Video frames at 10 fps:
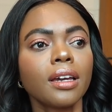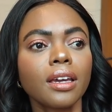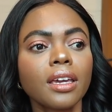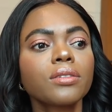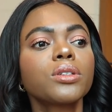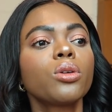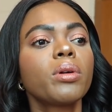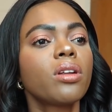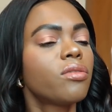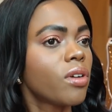It gives a little
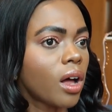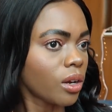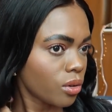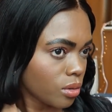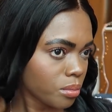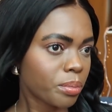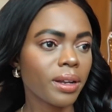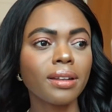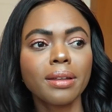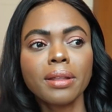bit of volume.
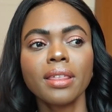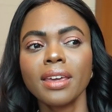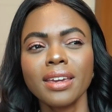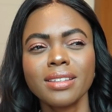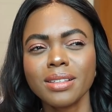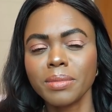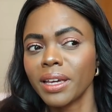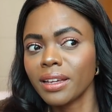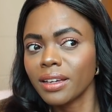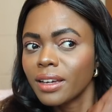But the thing is, I'm
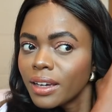like,